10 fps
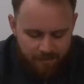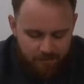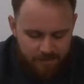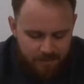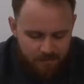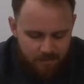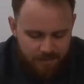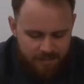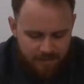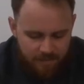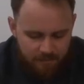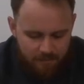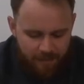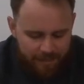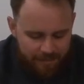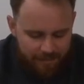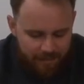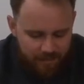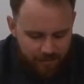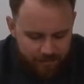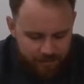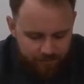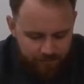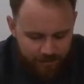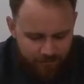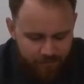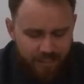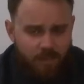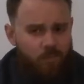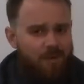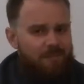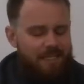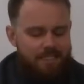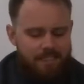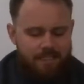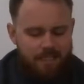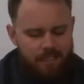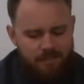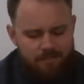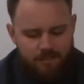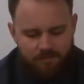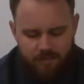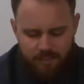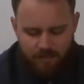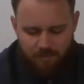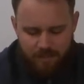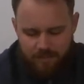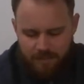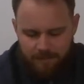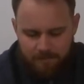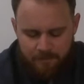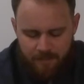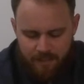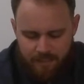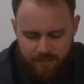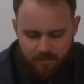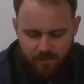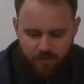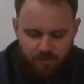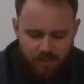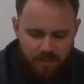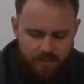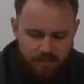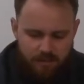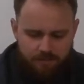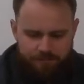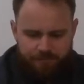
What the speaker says: But this one is bacon and onion flavored, and what makes it kind of different than a pizza is the crust.